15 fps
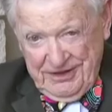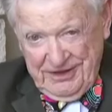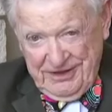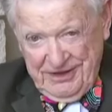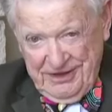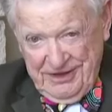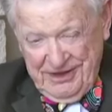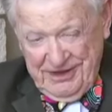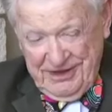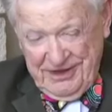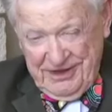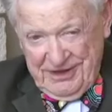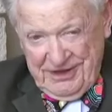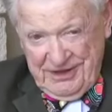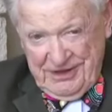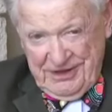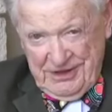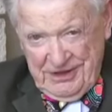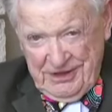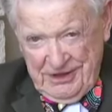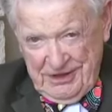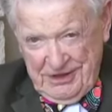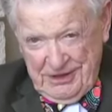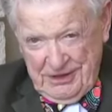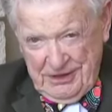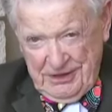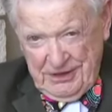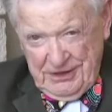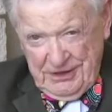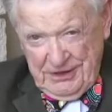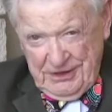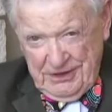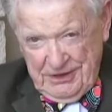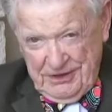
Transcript: uh, uh,